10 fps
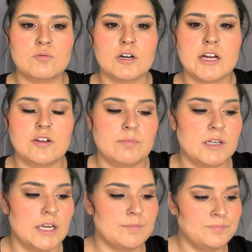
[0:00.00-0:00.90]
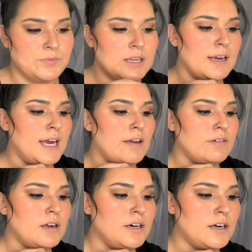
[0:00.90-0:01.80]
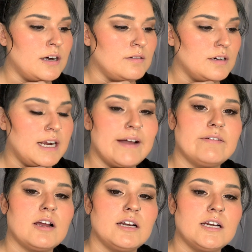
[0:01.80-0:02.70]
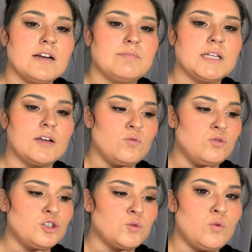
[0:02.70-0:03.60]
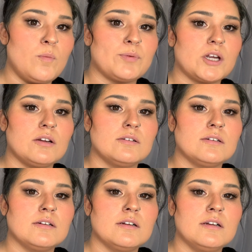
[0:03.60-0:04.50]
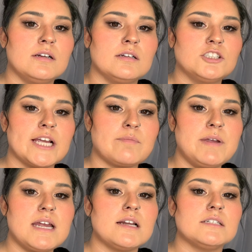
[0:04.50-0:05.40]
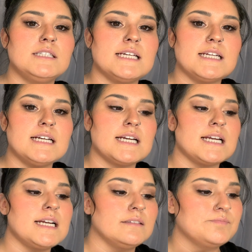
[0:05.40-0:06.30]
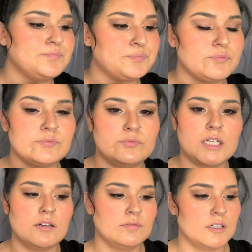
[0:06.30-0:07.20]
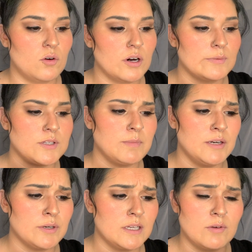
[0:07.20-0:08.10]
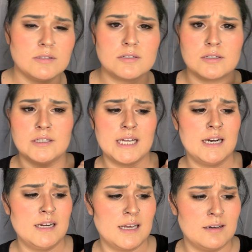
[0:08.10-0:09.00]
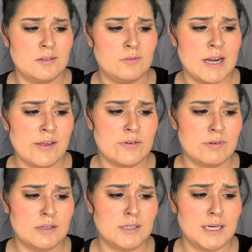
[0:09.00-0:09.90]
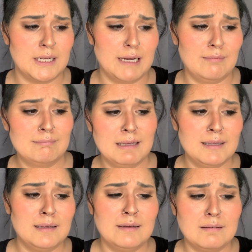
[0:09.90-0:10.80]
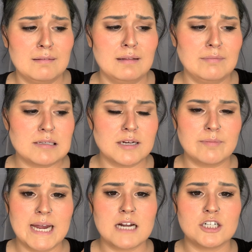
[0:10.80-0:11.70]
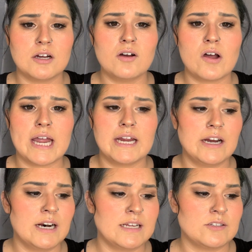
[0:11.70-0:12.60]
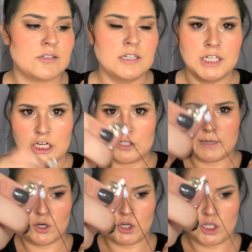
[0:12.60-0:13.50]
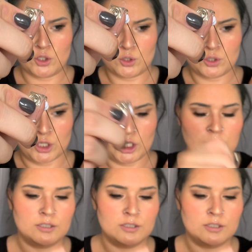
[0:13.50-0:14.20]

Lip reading: work, you can be like, have it on here and be like, whoop, check me in, ding ding ding ding. You know, or if somebody really wants to look at it, I don't know why they would want to look at it. Like, well, let me see your badge. Oh, okay, here it is. Here's my credentials, sir.